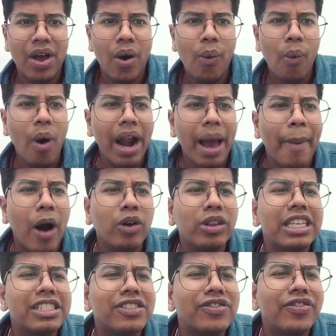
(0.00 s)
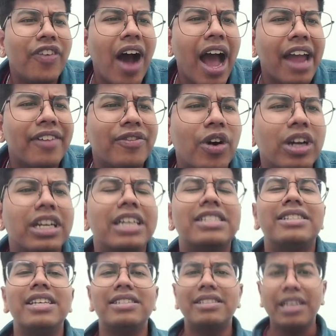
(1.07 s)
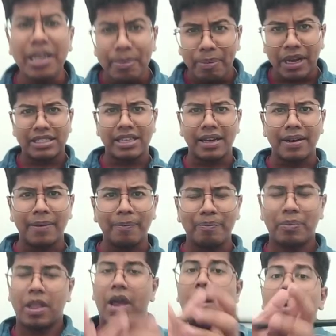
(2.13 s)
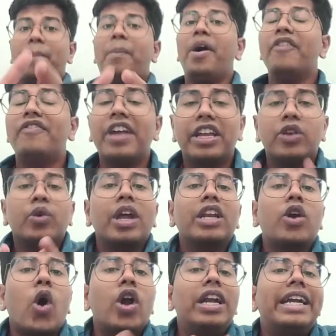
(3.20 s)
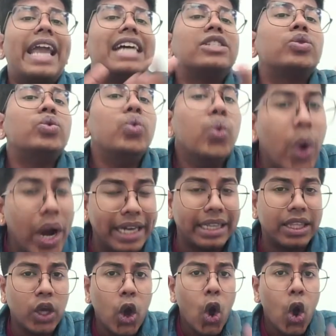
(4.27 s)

What about this 5? What does this represent? Perfect. You can call it as width.